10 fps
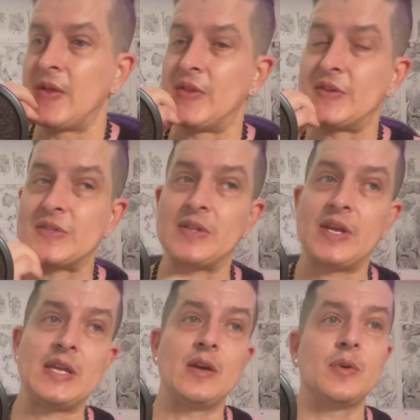This is a
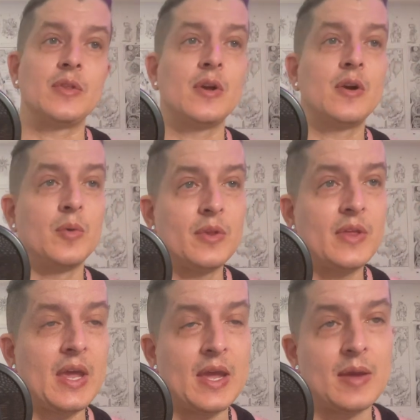lady going there
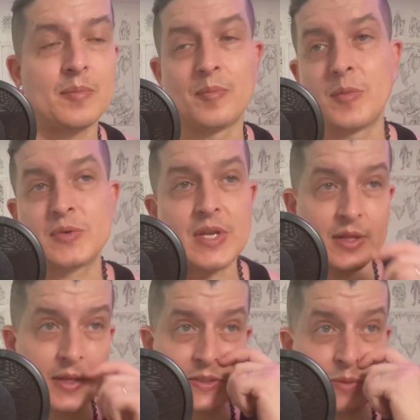with most
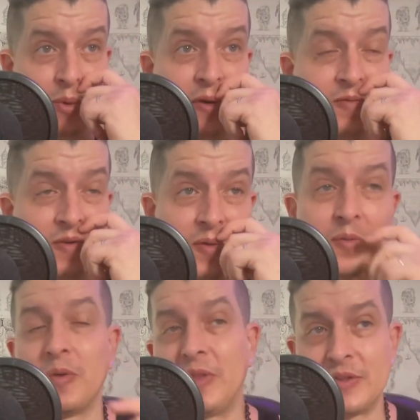likely a
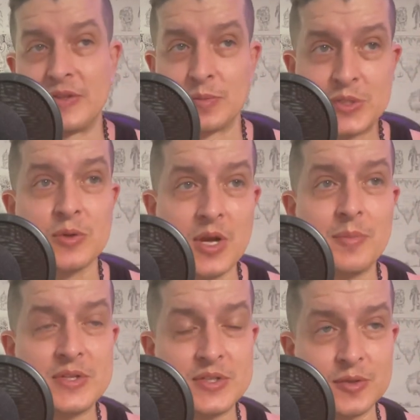smartphone, which she'll come
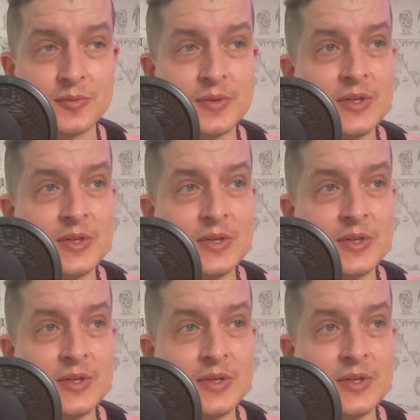into.